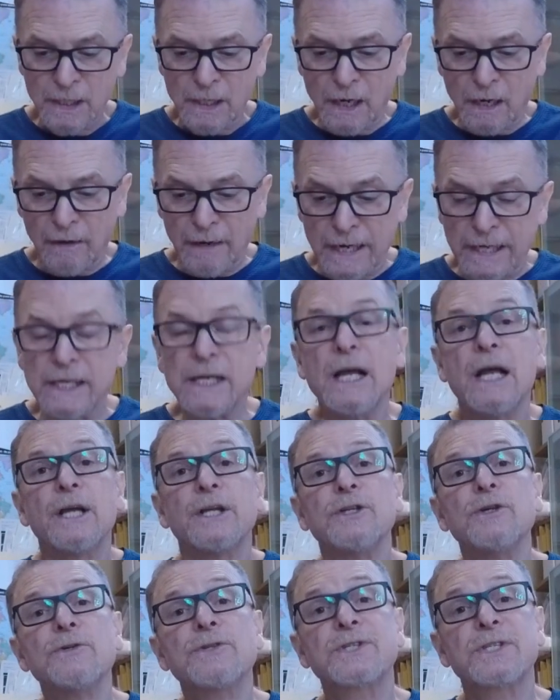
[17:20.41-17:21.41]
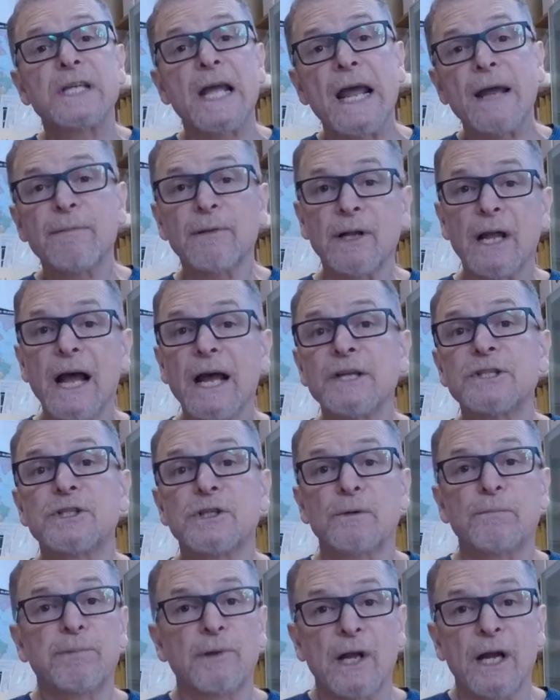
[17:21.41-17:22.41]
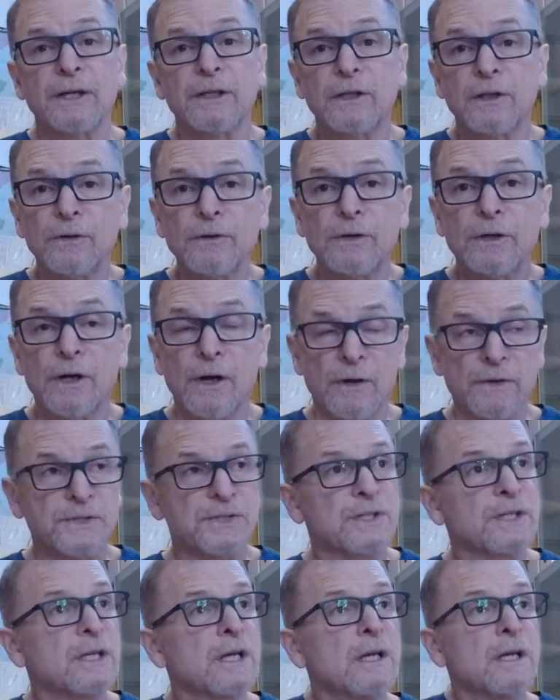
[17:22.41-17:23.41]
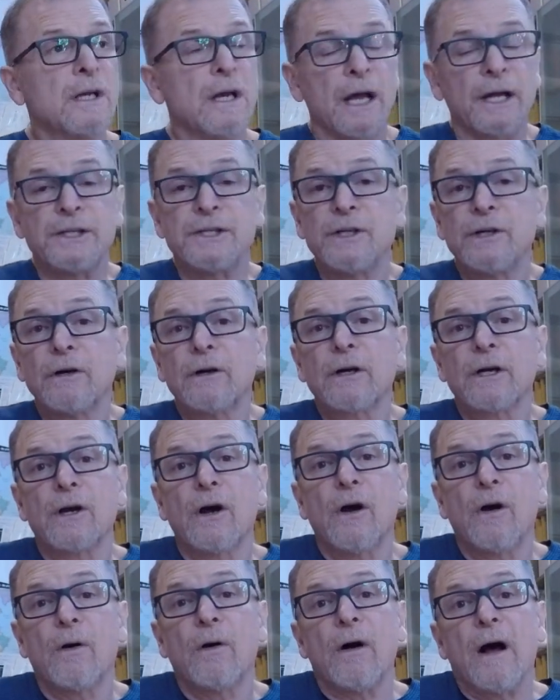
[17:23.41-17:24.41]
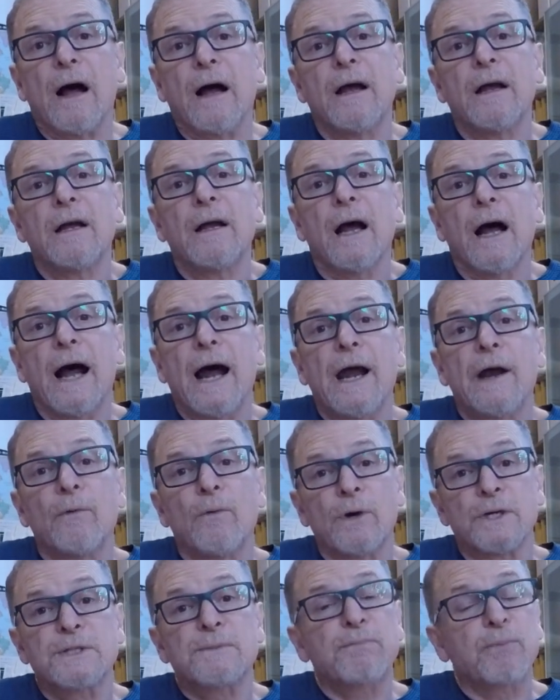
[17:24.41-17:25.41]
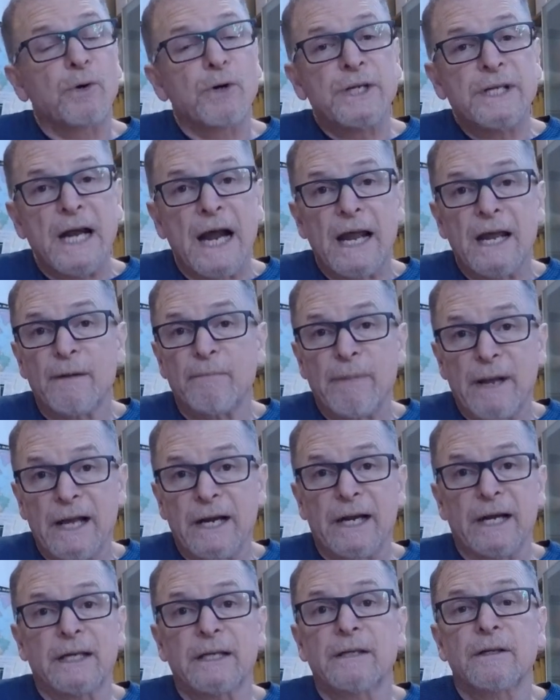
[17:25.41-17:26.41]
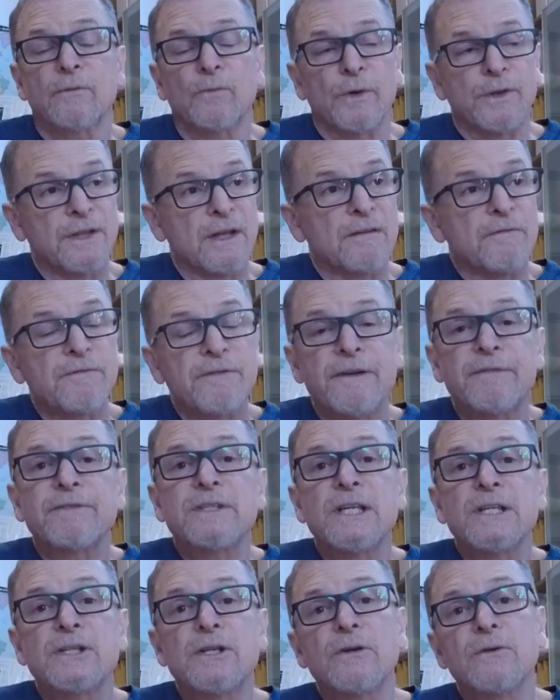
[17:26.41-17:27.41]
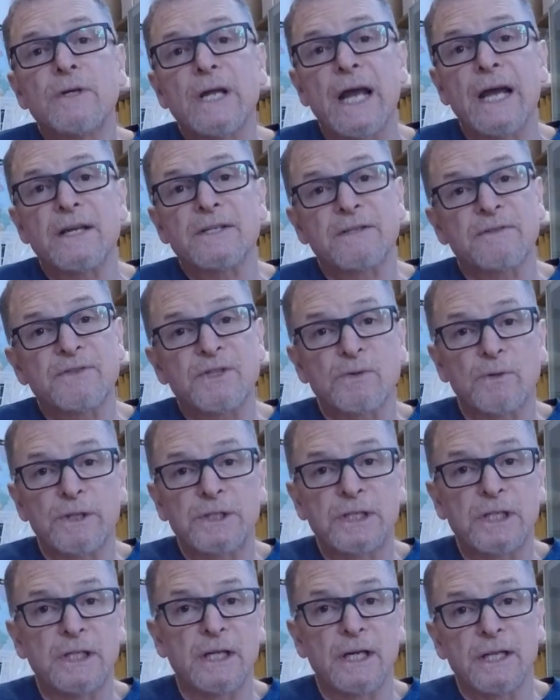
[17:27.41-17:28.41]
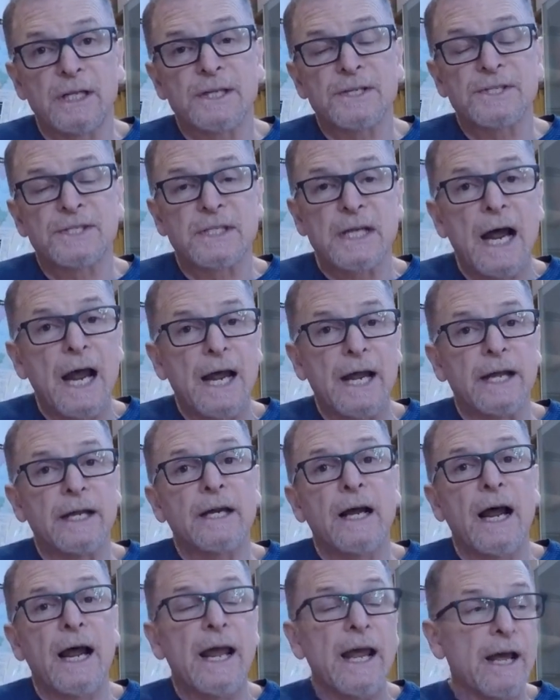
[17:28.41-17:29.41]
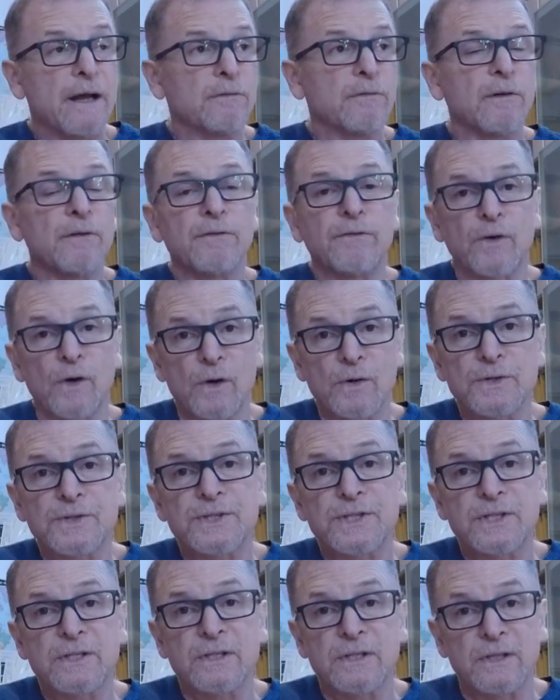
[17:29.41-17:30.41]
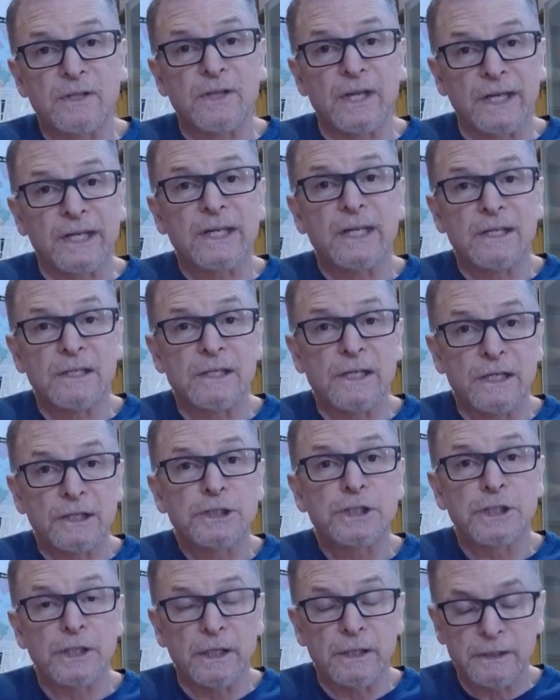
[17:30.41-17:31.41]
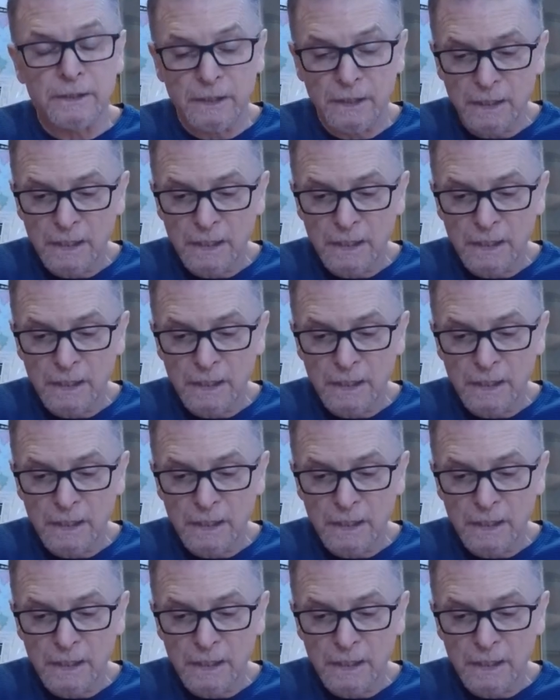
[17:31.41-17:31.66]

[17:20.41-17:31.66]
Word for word: All right? You stabilize your blood glucose. A year ago, I was pre-diabetic. Within fifty-two days of switching to this diet, I had reversed the condition.